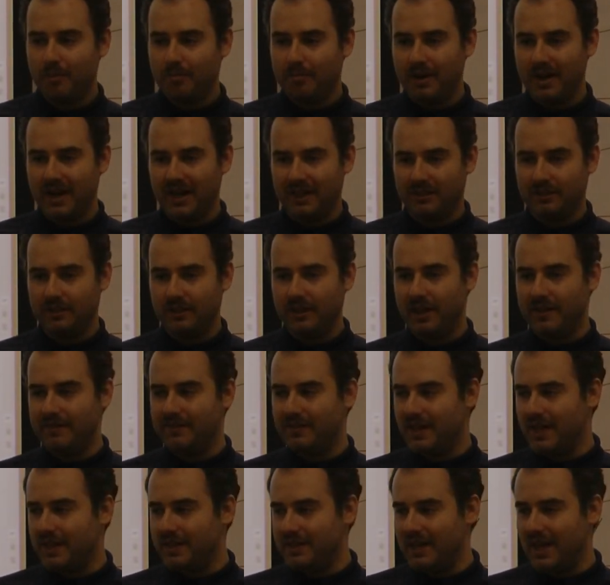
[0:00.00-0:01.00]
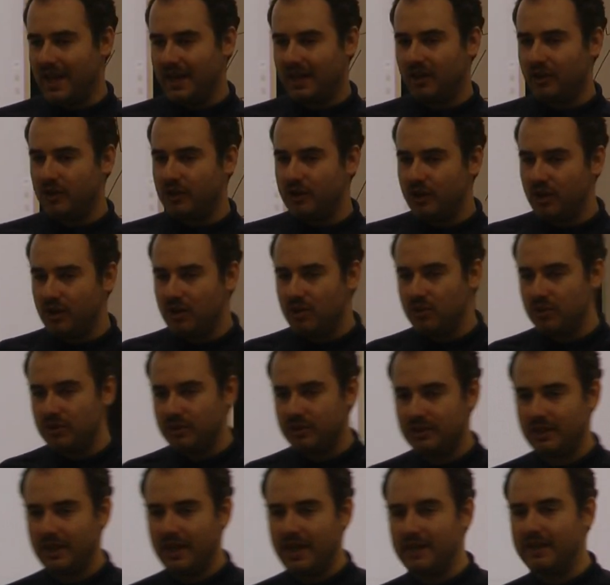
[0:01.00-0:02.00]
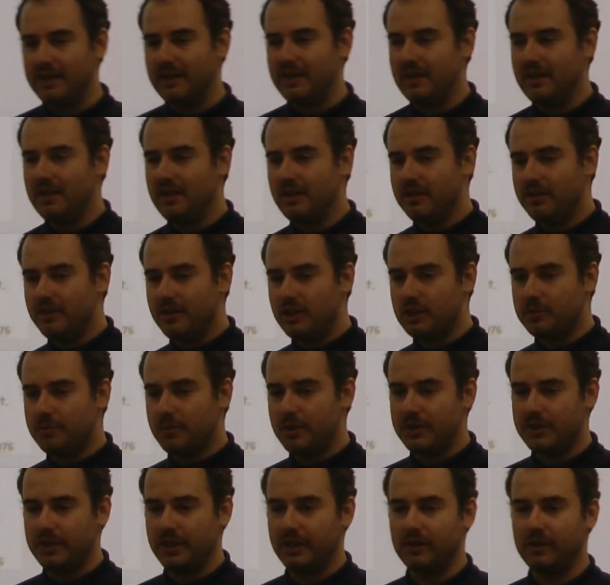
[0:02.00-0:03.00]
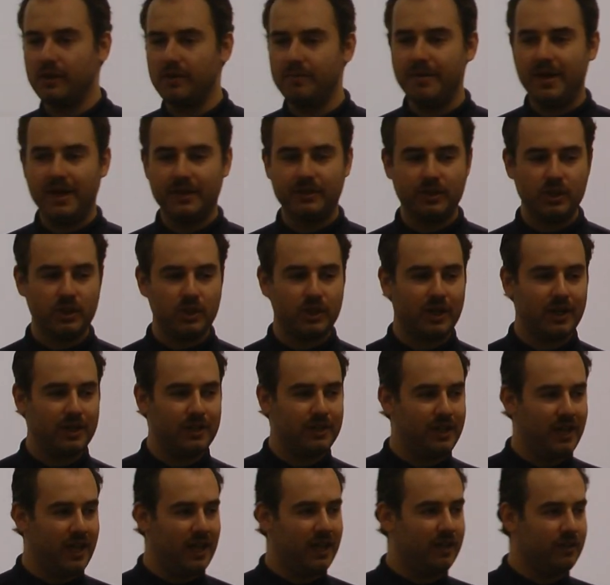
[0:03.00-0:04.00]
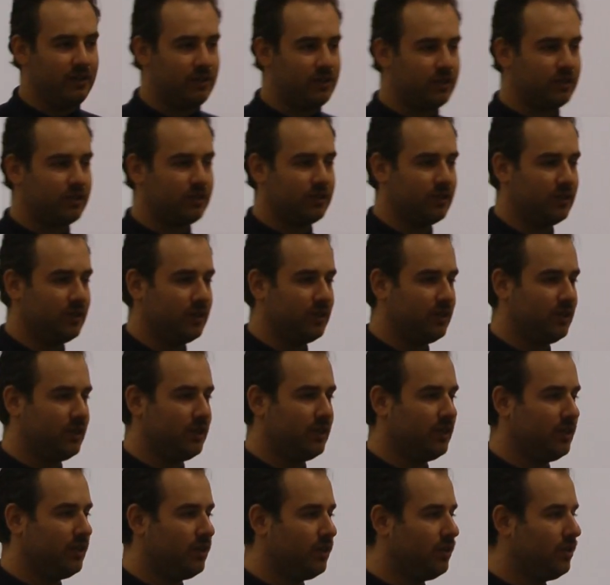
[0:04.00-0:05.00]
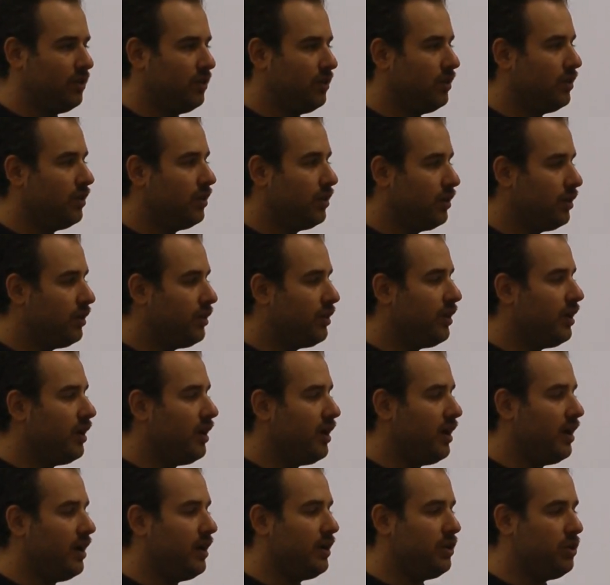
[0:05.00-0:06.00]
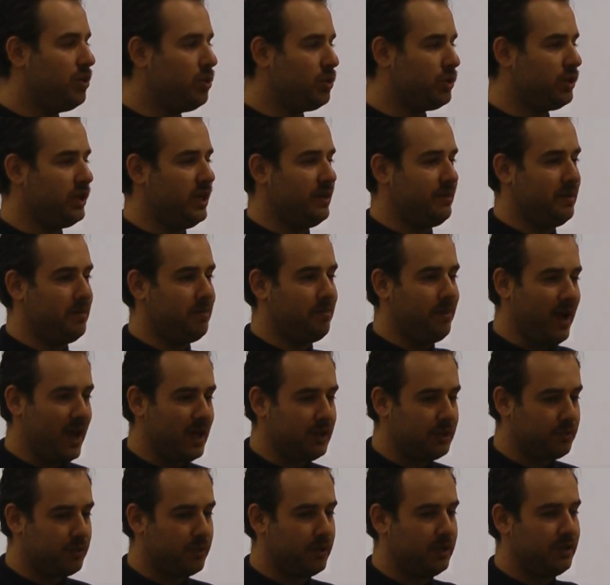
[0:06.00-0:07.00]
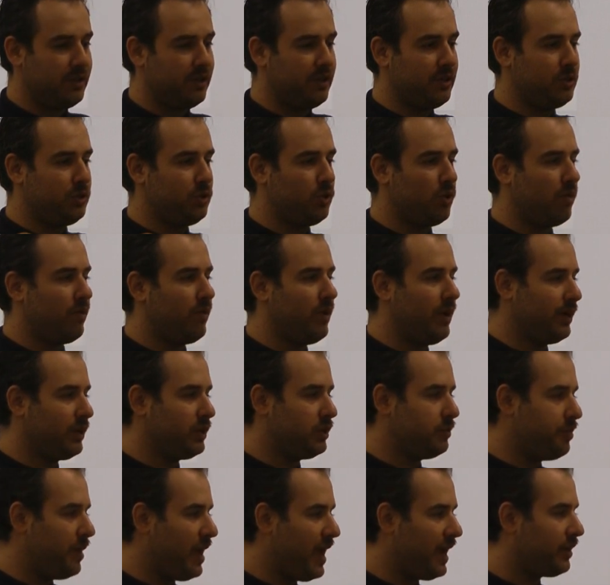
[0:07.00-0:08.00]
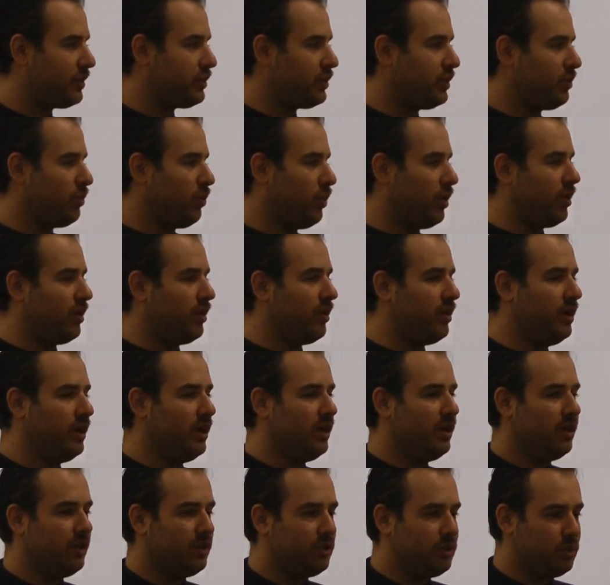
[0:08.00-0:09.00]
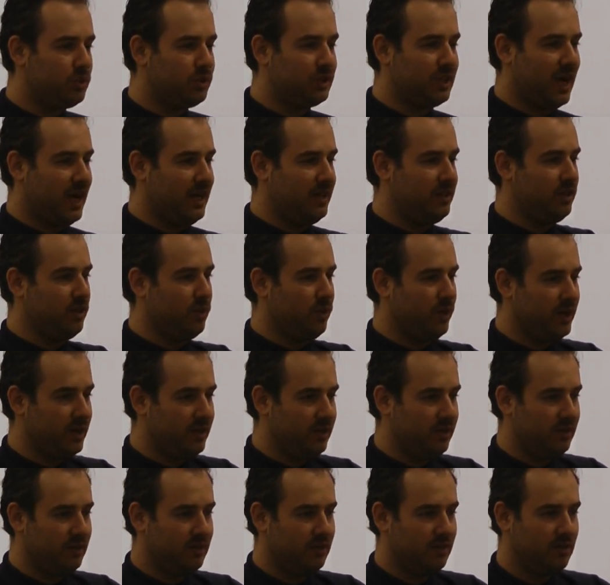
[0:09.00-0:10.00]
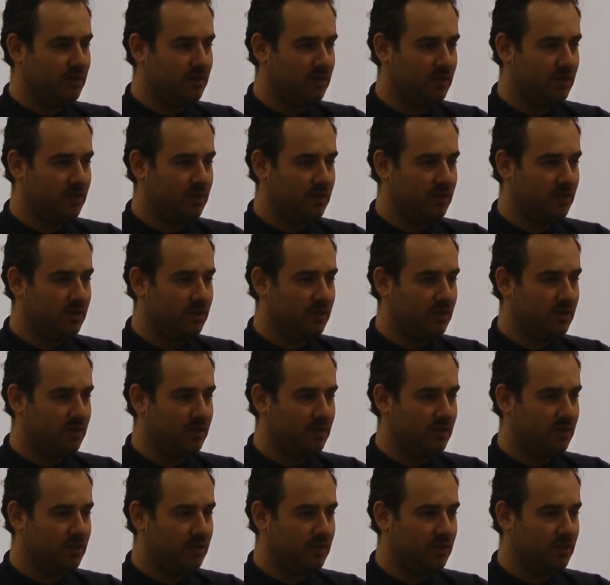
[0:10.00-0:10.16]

But if the attacker knows that this particular message contains the username and password that the server expects in order to sign you in,